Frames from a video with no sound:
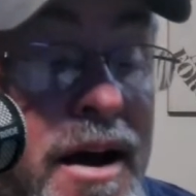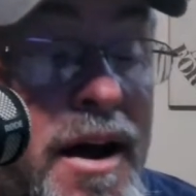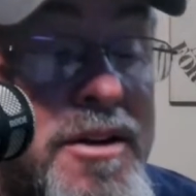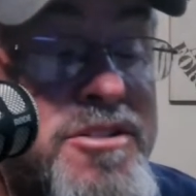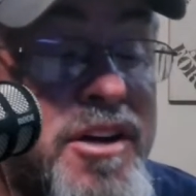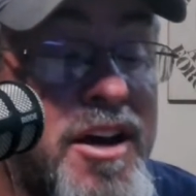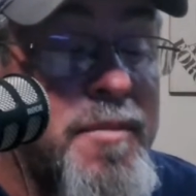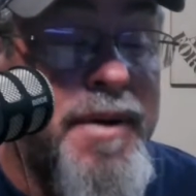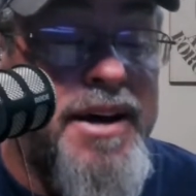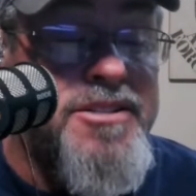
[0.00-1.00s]
So
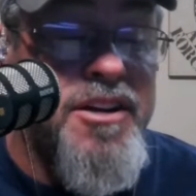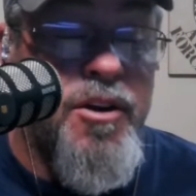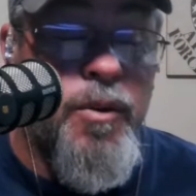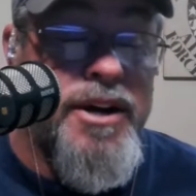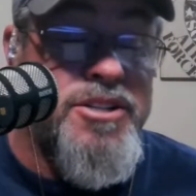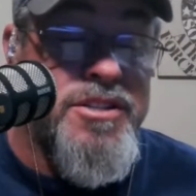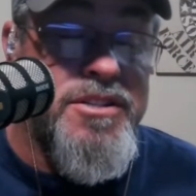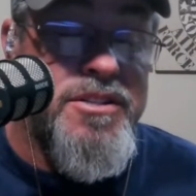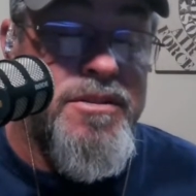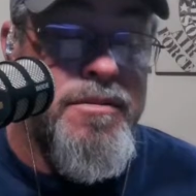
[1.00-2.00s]
keep asking
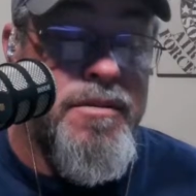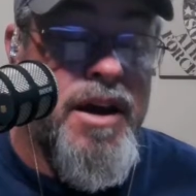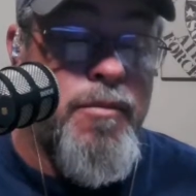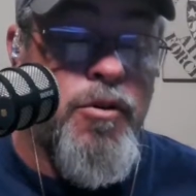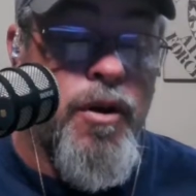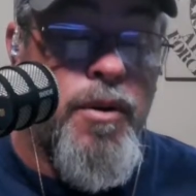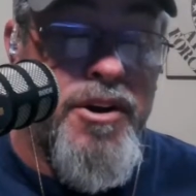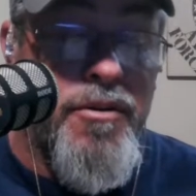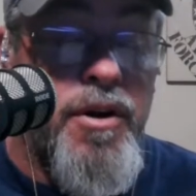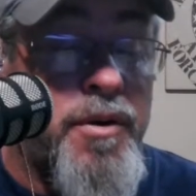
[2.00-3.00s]
questions. Keep growing
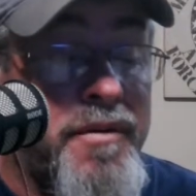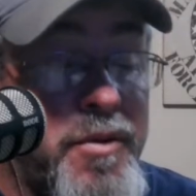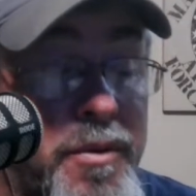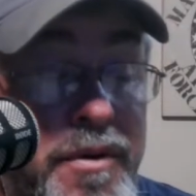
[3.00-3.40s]
your own if you